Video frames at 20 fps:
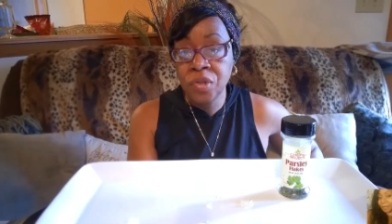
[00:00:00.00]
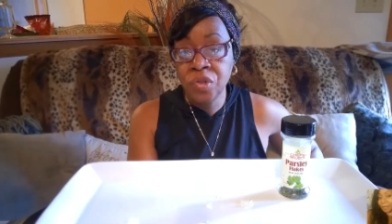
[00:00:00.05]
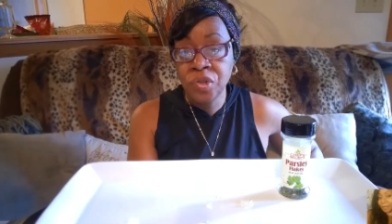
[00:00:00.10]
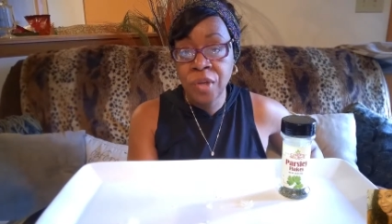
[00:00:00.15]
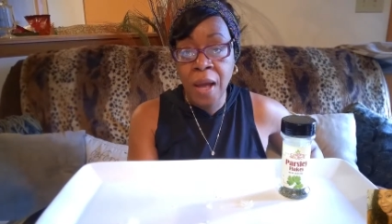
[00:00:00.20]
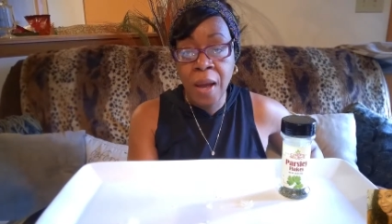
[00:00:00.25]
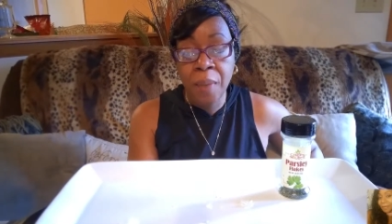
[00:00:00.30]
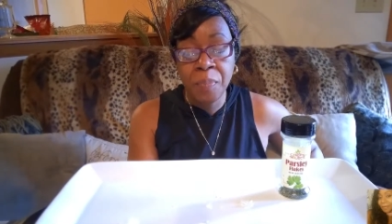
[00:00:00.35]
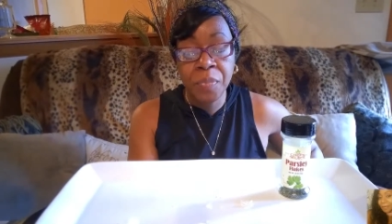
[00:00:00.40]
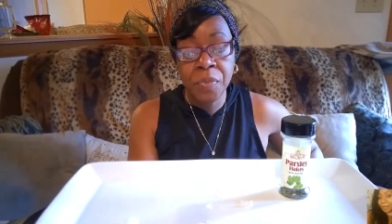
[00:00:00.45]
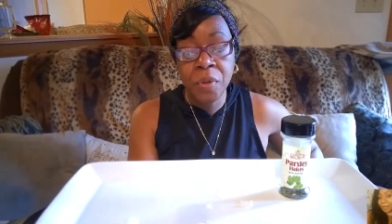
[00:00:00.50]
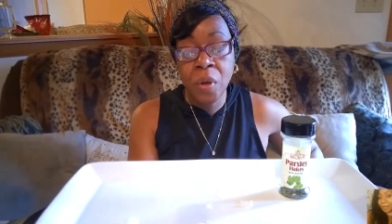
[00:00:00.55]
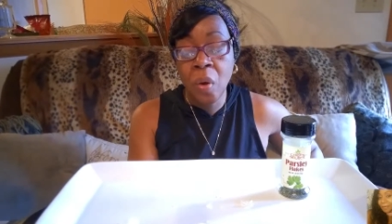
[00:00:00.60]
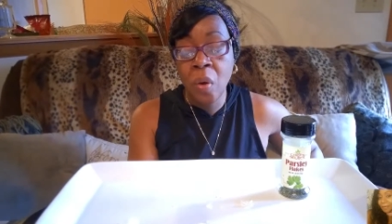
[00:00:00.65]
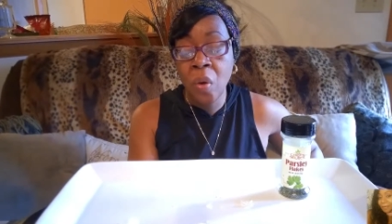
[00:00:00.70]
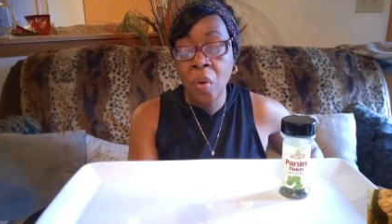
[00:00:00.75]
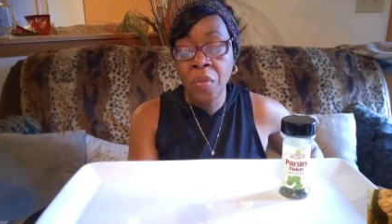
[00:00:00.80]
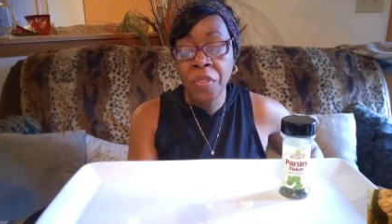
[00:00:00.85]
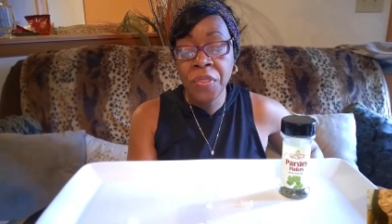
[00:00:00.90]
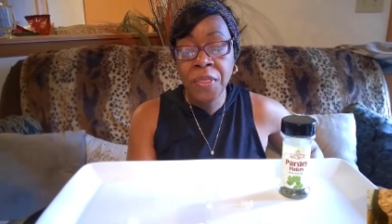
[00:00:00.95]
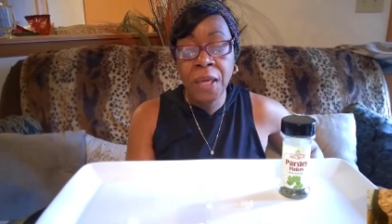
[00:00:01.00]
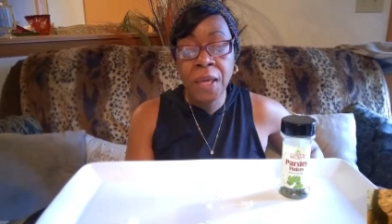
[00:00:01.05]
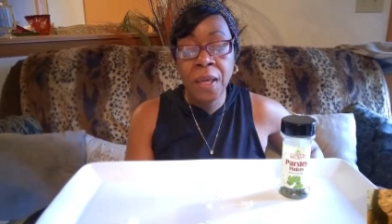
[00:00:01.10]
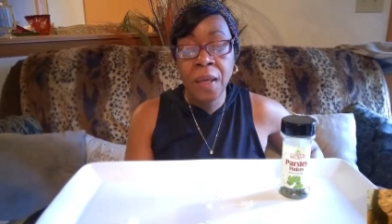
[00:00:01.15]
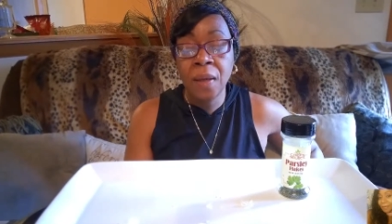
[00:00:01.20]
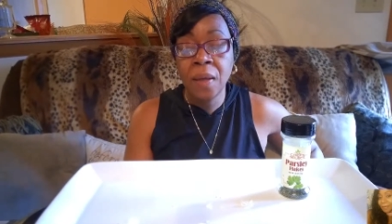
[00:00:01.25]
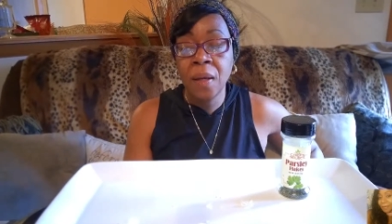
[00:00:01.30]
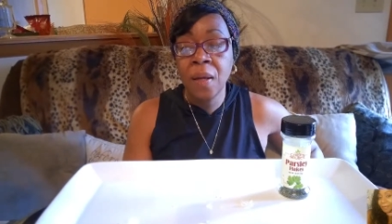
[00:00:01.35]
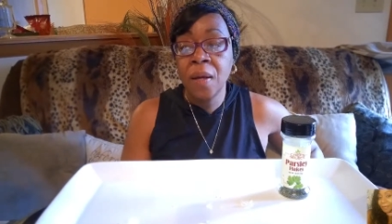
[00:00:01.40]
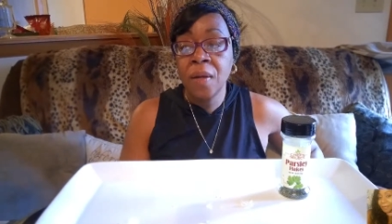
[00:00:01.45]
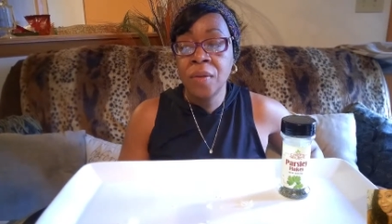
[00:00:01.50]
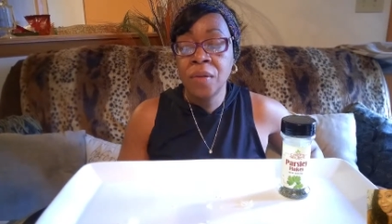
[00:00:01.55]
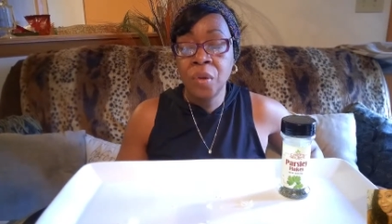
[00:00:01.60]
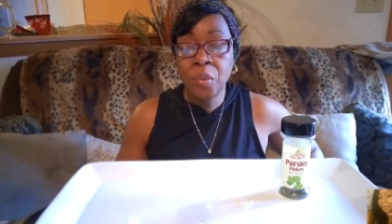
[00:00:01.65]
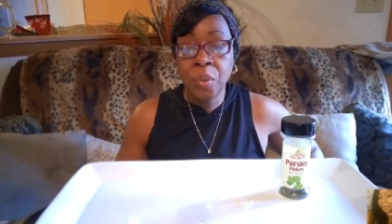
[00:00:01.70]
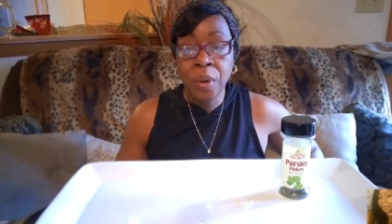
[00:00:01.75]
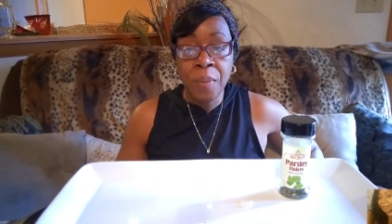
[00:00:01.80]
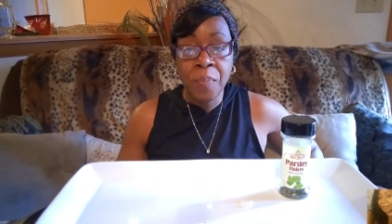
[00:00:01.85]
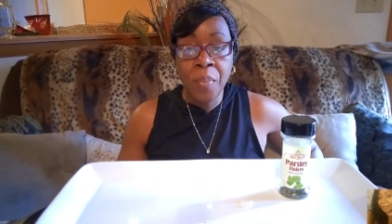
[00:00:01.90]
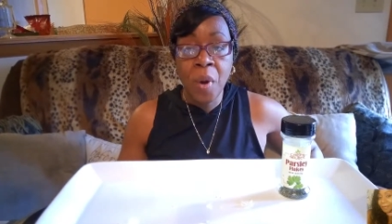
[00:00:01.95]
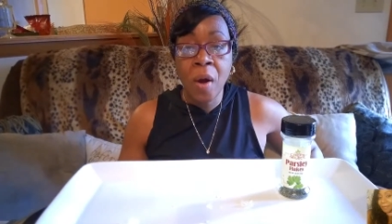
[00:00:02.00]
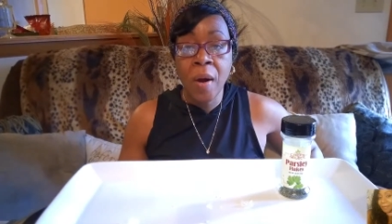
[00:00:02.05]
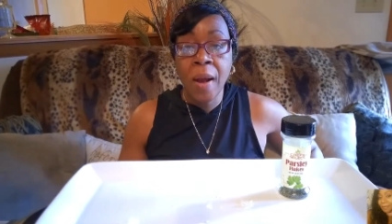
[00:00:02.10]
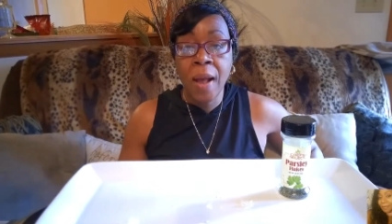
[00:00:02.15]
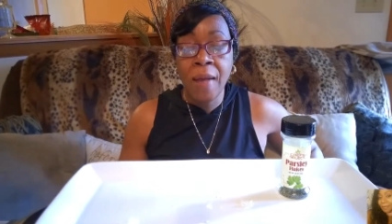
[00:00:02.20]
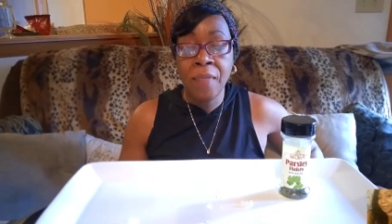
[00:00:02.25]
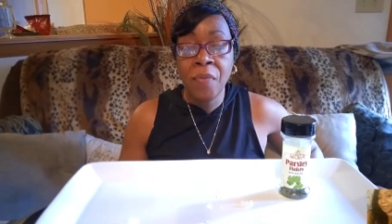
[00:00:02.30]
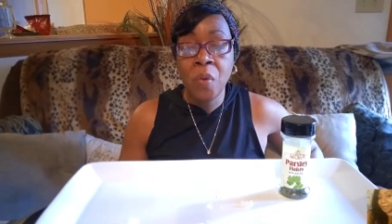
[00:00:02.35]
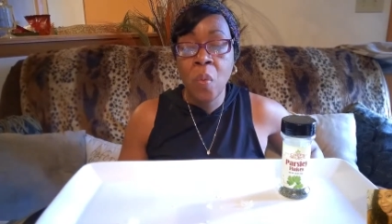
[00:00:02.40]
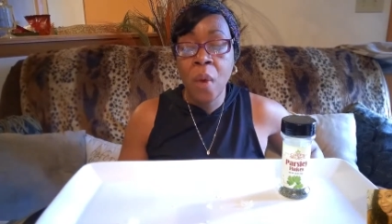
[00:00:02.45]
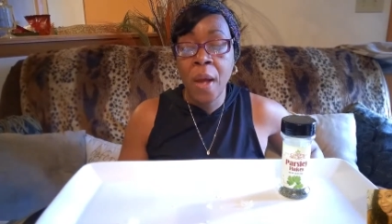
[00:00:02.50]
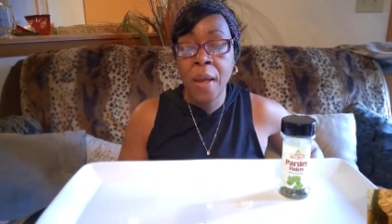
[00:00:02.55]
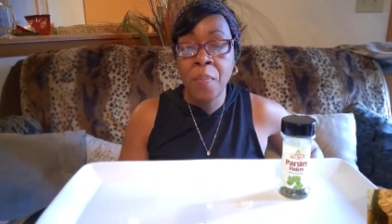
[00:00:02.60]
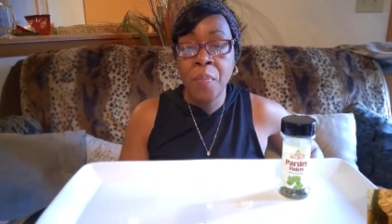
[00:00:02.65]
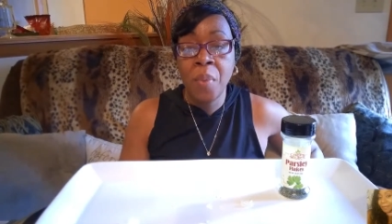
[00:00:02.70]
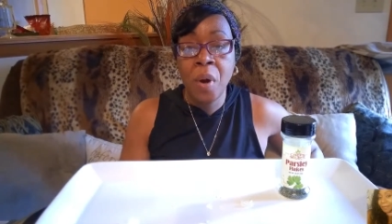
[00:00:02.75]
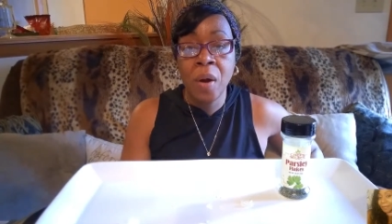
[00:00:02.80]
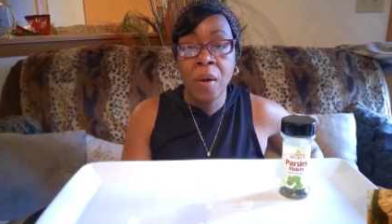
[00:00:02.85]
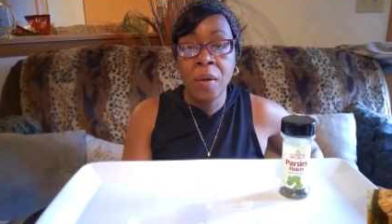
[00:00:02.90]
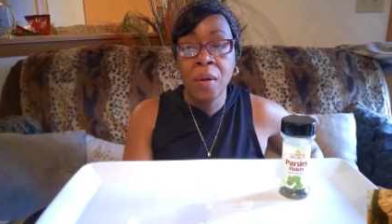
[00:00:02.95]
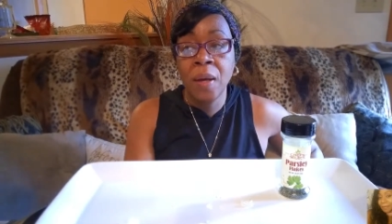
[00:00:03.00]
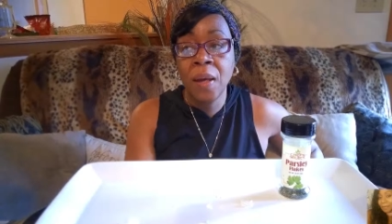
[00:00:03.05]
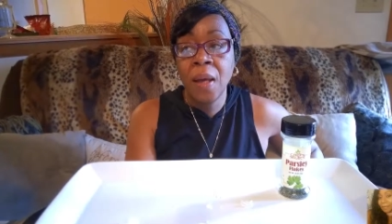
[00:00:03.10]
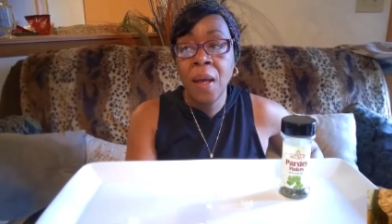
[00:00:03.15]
Chop the whole thing, the green part and the white part,